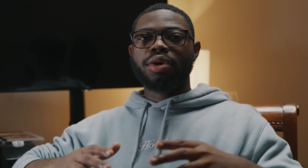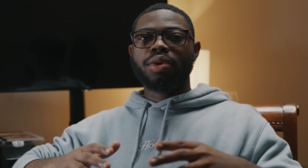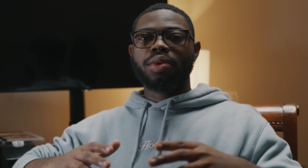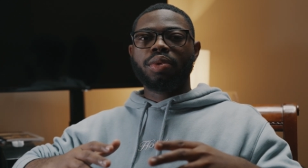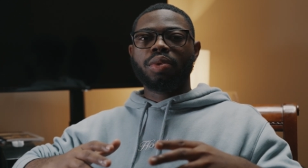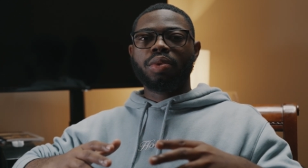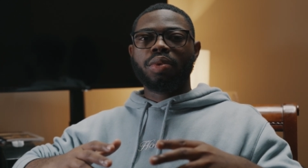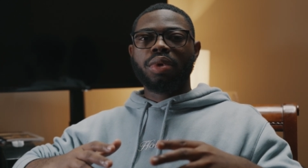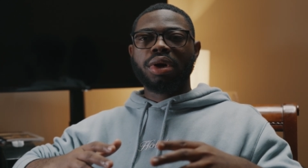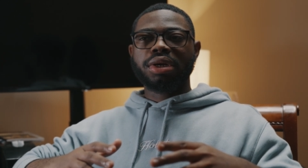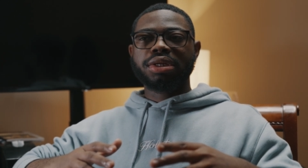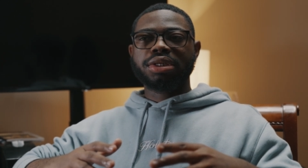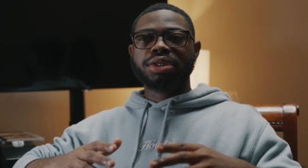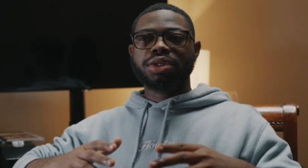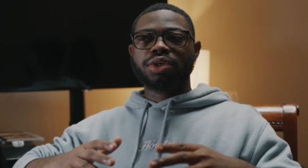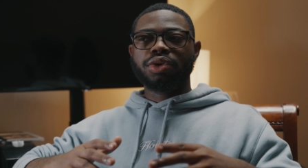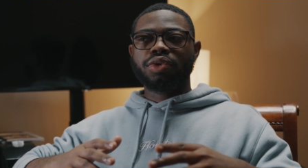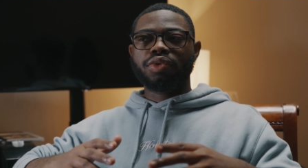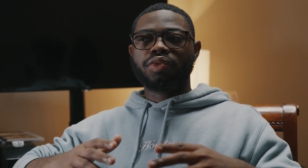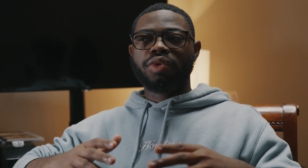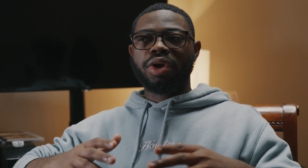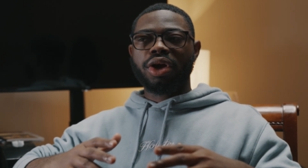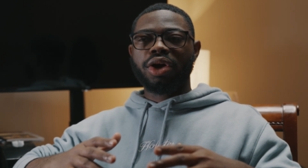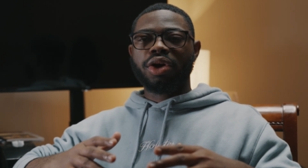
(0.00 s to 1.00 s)
what
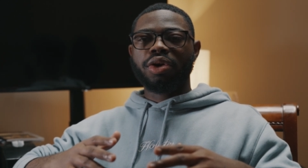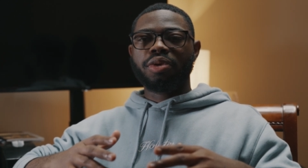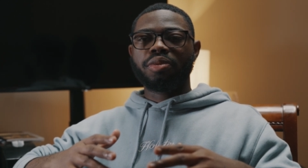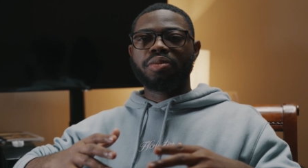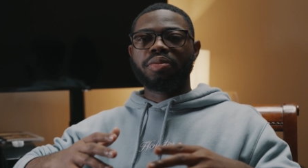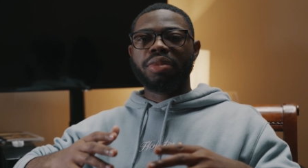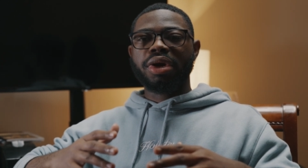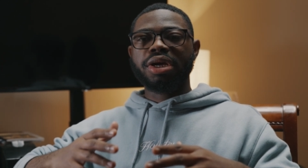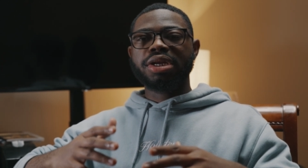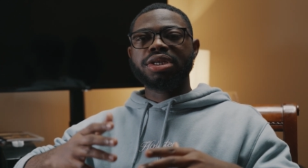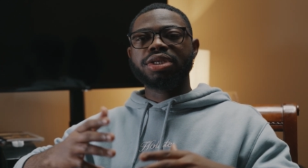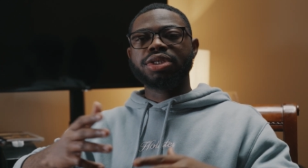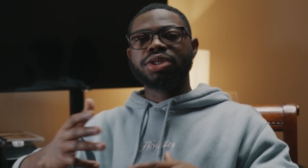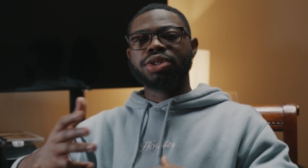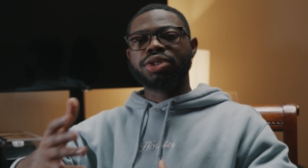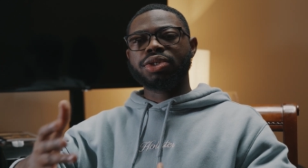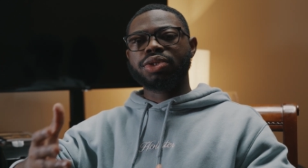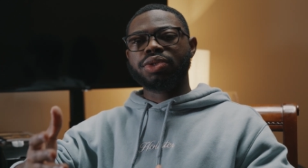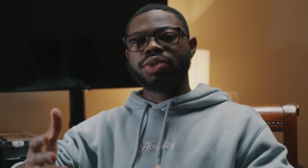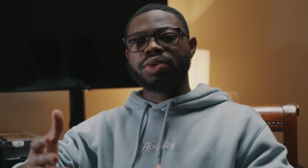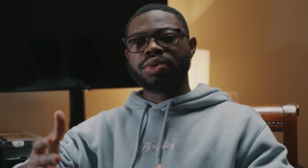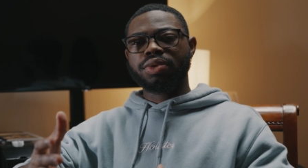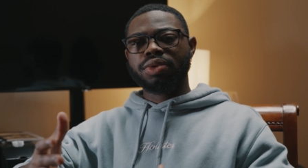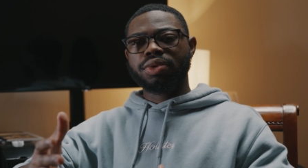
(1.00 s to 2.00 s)
to recommend to
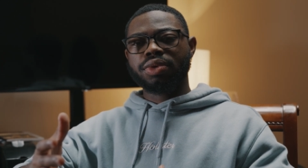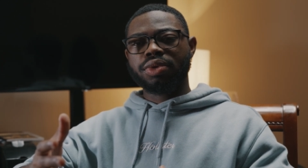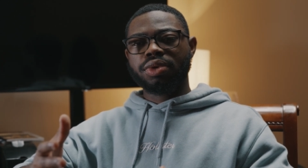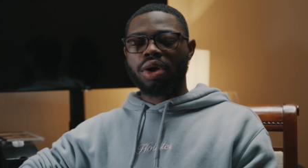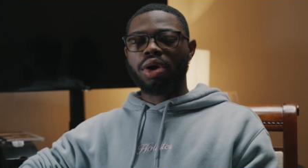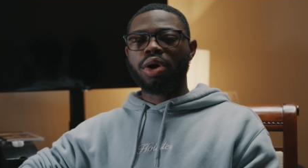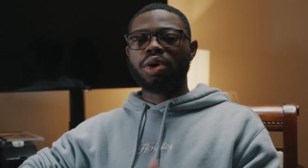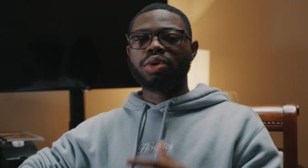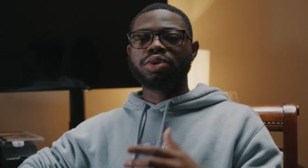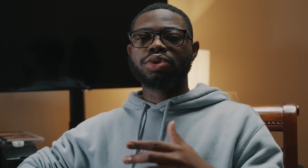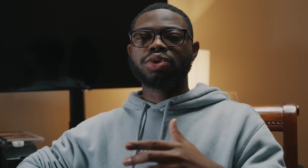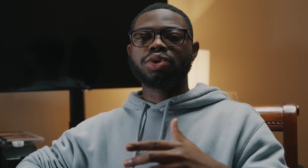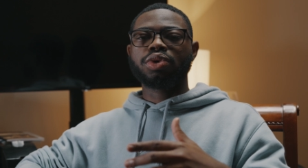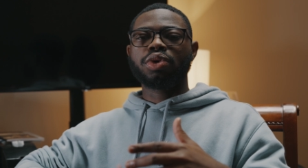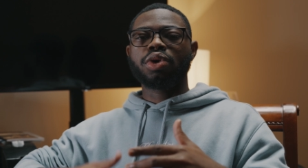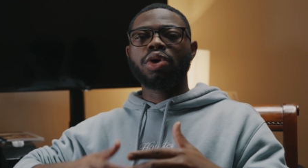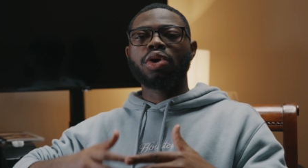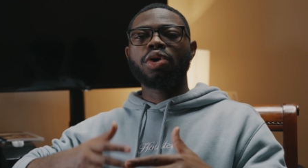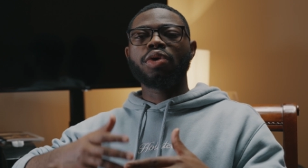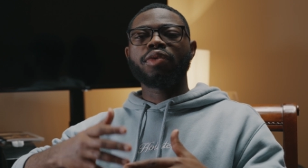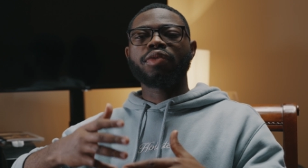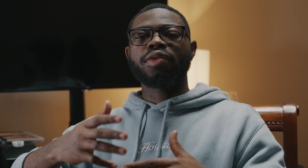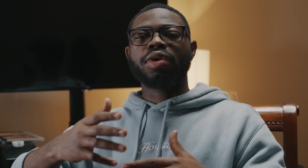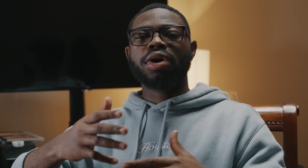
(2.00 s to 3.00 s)
you or how to
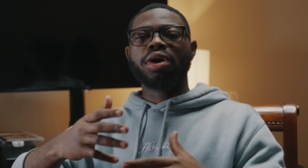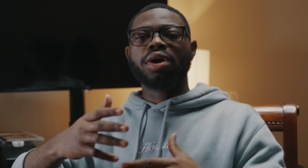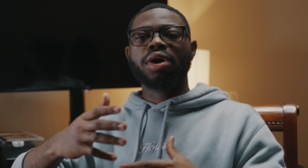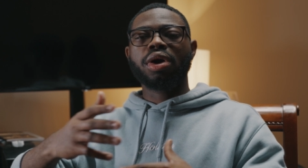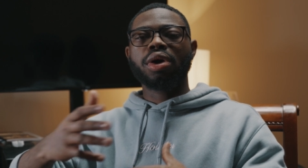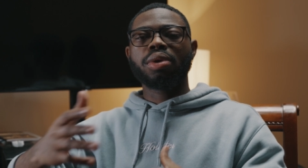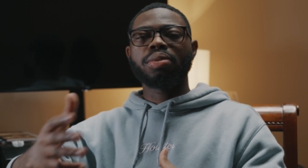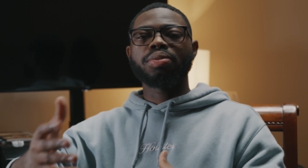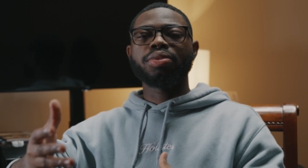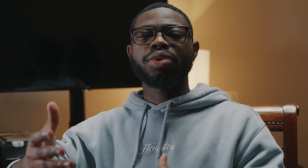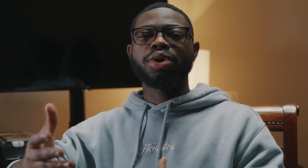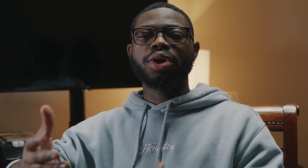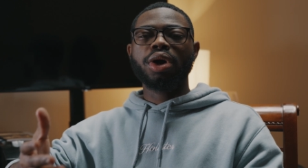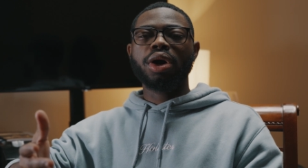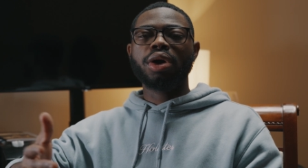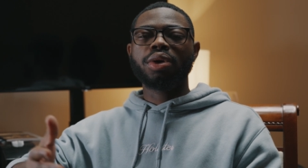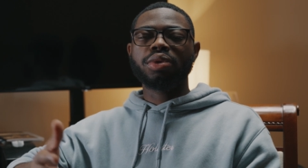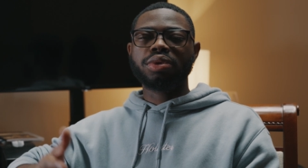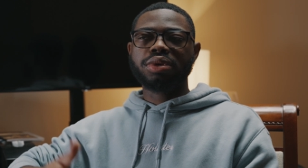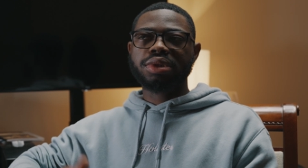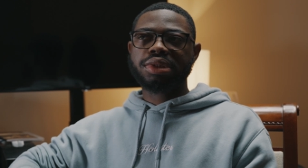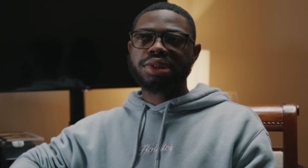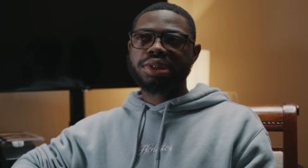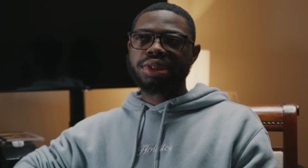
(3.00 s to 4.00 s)
overcome
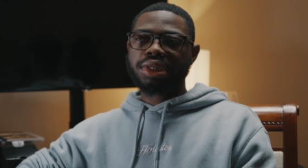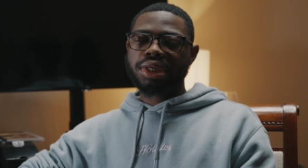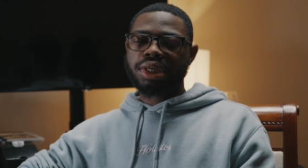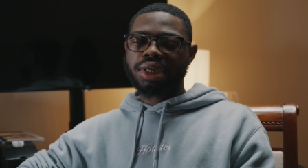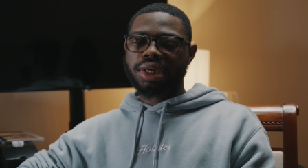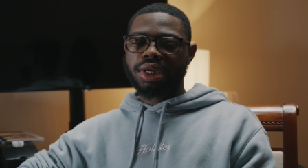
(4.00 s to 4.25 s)
doubt.